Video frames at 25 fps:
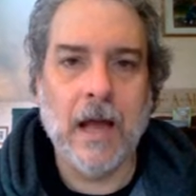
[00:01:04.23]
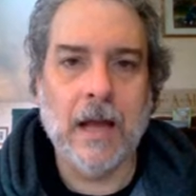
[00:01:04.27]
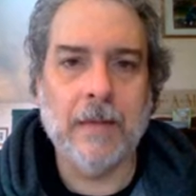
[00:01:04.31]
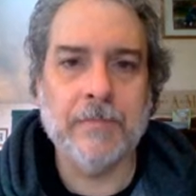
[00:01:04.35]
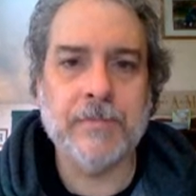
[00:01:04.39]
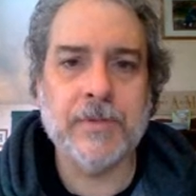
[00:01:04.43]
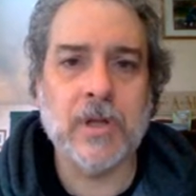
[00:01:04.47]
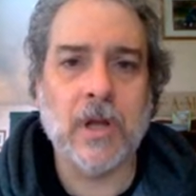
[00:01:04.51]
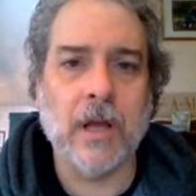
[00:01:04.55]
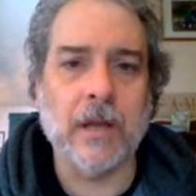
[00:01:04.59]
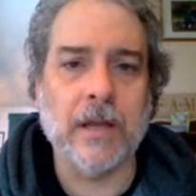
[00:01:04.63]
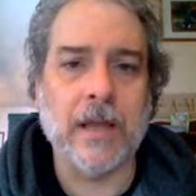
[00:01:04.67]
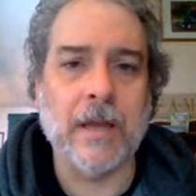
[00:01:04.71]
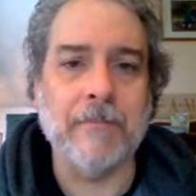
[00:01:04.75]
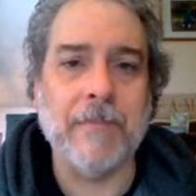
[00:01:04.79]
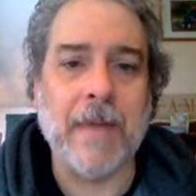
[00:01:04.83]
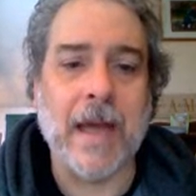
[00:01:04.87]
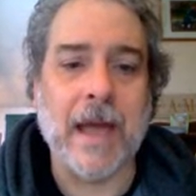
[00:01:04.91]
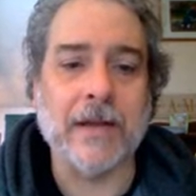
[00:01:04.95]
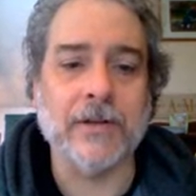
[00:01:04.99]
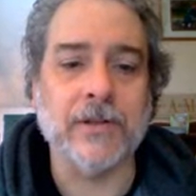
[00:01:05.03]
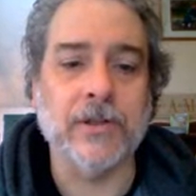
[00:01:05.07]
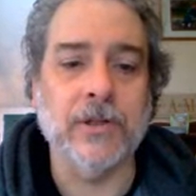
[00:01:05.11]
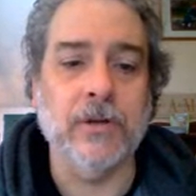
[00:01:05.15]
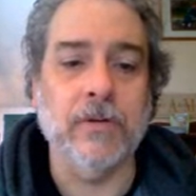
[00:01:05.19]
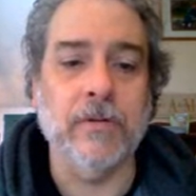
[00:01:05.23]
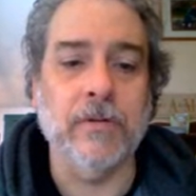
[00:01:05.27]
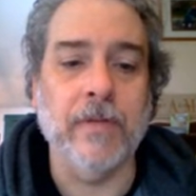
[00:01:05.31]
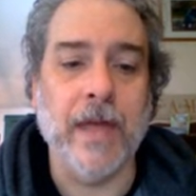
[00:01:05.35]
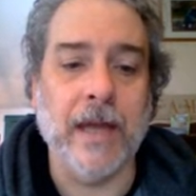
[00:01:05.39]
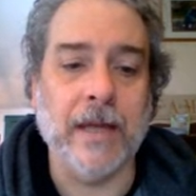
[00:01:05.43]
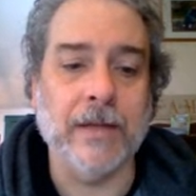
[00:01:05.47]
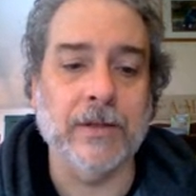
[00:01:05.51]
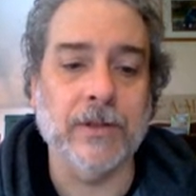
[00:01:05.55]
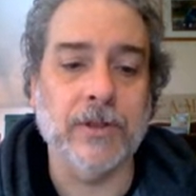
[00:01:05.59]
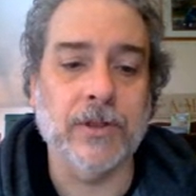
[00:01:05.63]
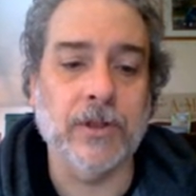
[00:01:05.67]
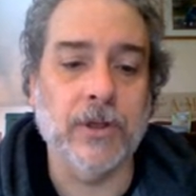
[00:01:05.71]
um, so I'll get back to you
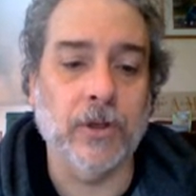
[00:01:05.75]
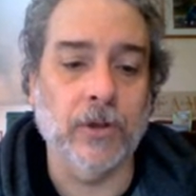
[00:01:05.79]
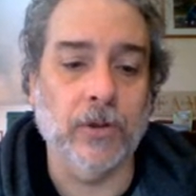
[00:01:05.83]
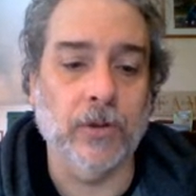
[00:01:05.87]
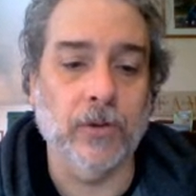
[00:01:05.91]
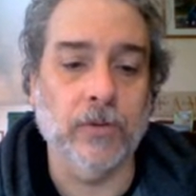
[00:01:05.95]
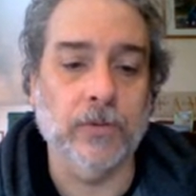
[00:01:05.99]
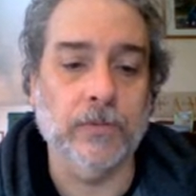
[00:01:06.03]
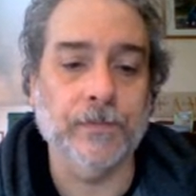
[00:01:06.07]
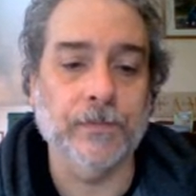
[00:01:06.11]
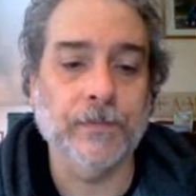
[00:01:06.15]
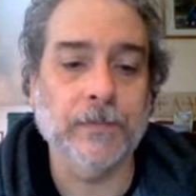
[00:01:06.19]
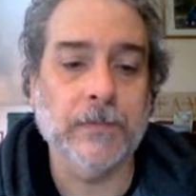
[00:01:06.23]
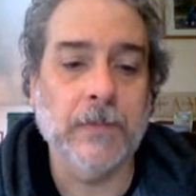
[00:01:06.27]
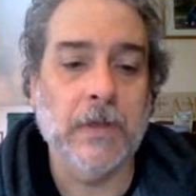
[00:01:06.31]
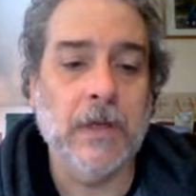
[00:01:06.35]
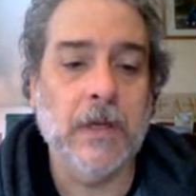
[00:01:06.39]
then too.